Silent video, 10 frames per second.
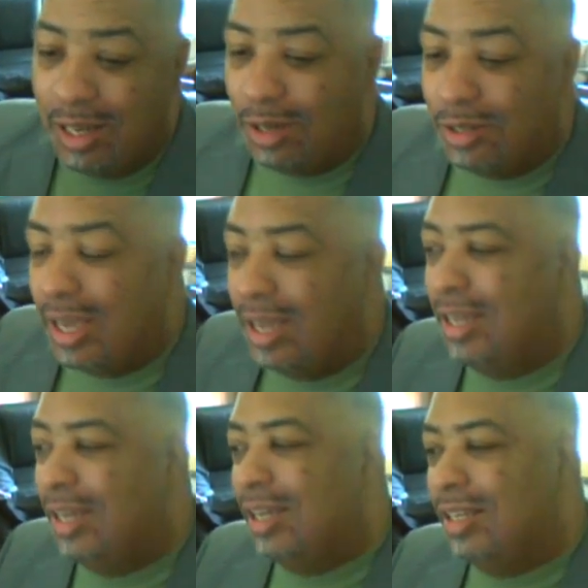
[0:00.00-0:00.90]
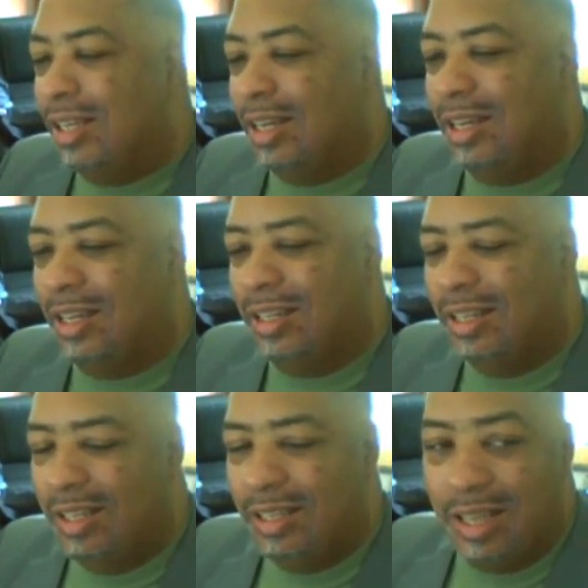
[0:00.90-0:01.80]
okay?
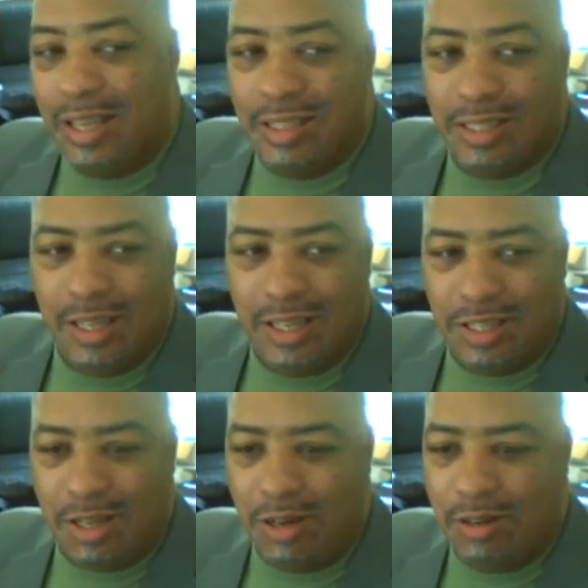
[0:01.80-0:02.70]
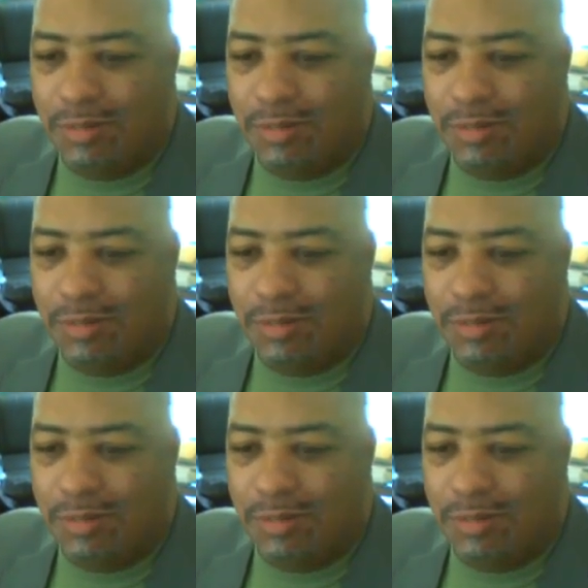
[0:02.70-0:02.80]
they served,